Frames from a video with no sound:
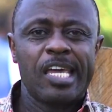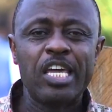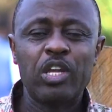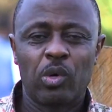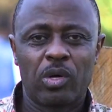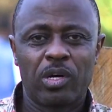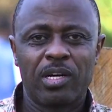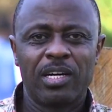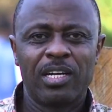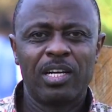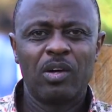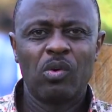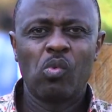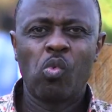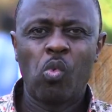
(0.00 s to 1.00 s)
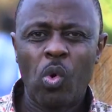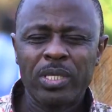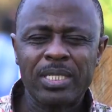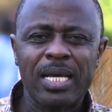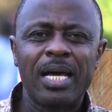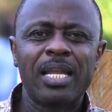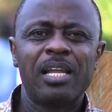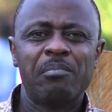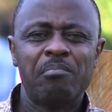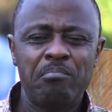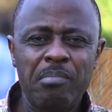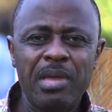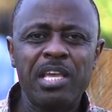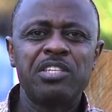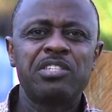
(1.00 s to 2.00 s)
Enoch. What an
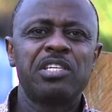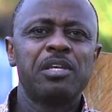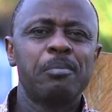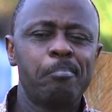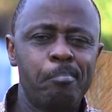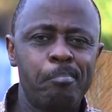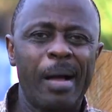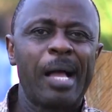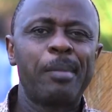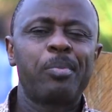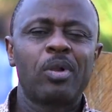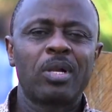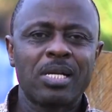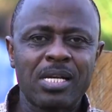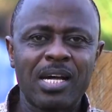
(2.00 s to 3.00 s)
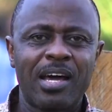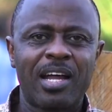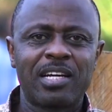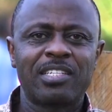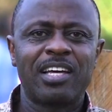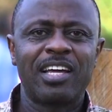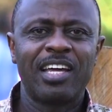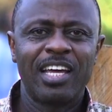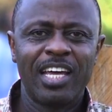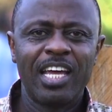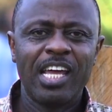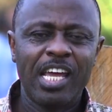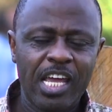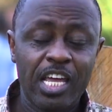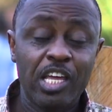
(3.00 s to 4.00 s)
amazing Bible character
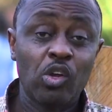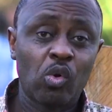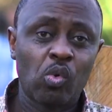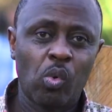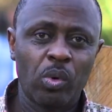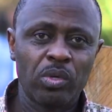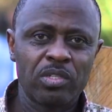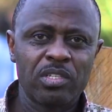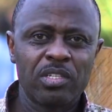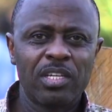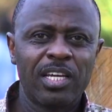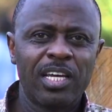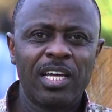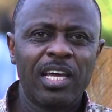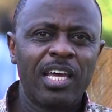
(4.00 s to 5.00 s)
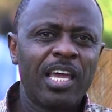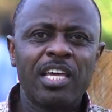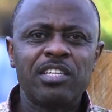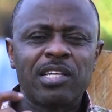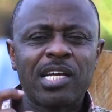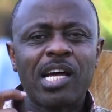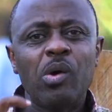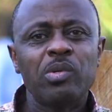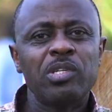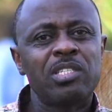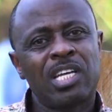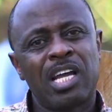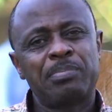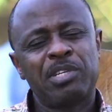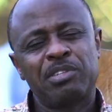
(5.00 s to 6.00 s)
Enoch was. His account
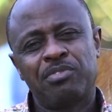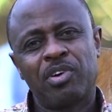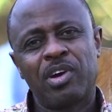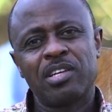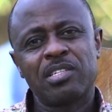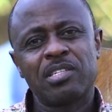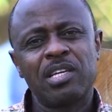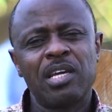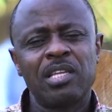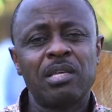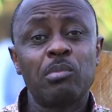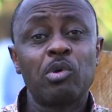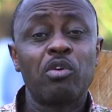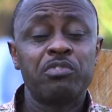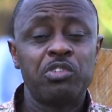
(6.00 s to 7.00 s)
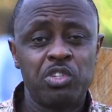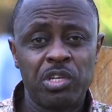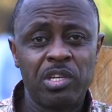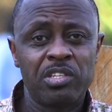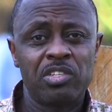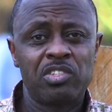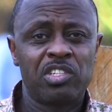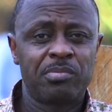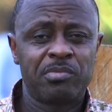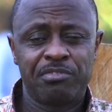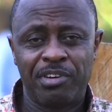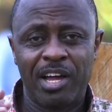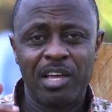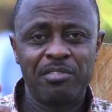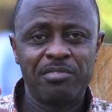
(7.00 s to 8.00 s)
is captured for us in the book of Genesis chapter
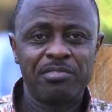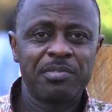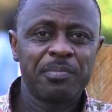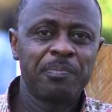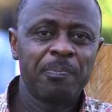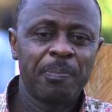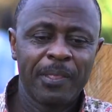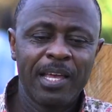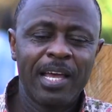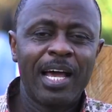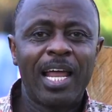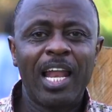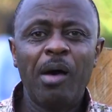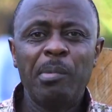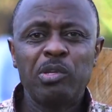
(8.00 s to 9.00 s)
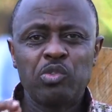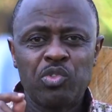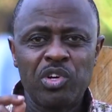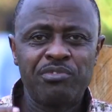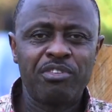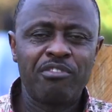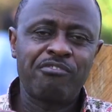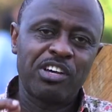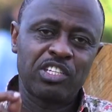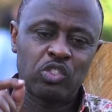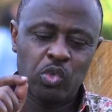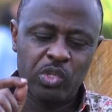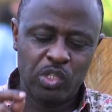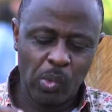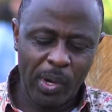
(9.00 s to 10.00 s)
5. Allow me to read from verse
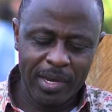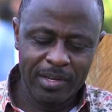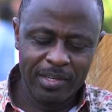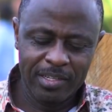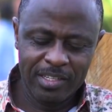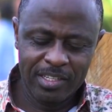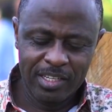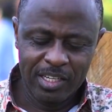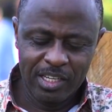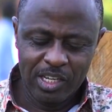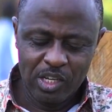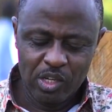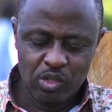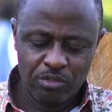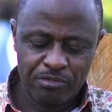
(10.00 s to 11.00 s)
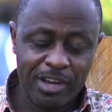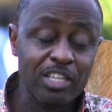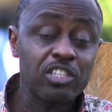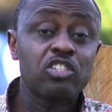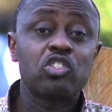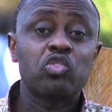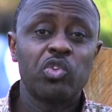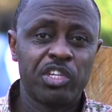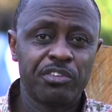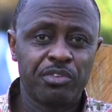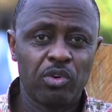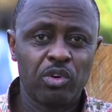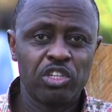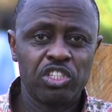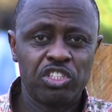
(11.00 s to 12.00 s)
21 to verse
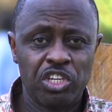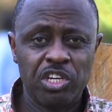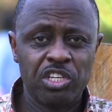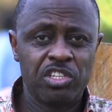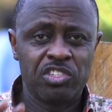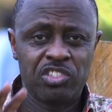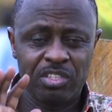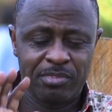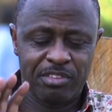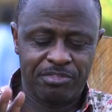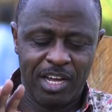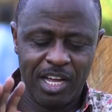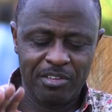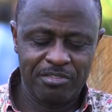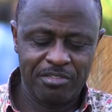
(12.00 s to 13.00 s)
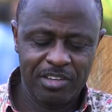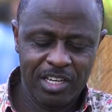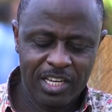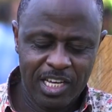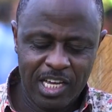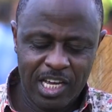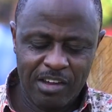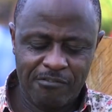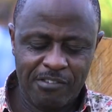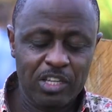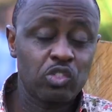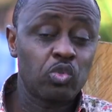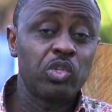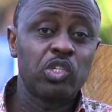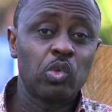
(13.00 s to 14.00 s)
24. Genesis chapter 5,
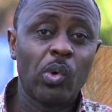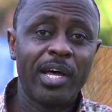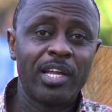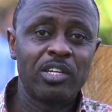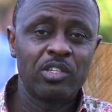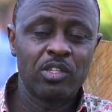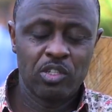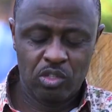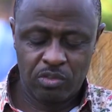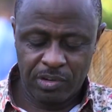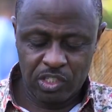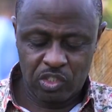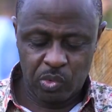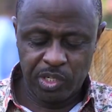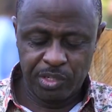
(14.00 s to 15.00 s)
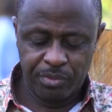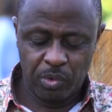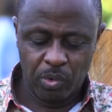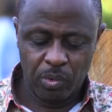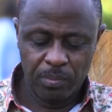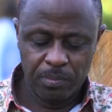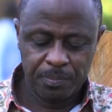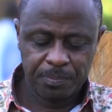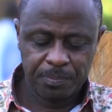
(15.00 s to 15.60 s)
verse 21 to verse 24.